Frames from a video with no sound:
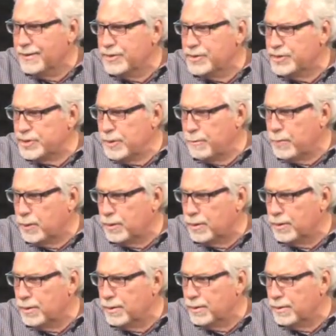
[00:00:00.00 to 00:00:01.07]
simple
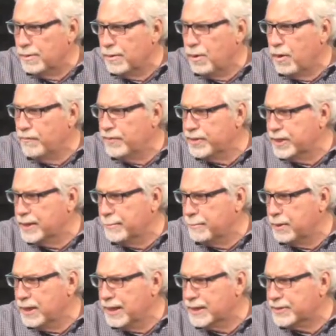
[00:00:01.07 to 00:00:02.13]
over the
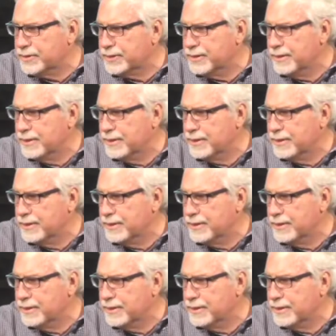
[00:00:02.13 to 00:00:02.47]
complex.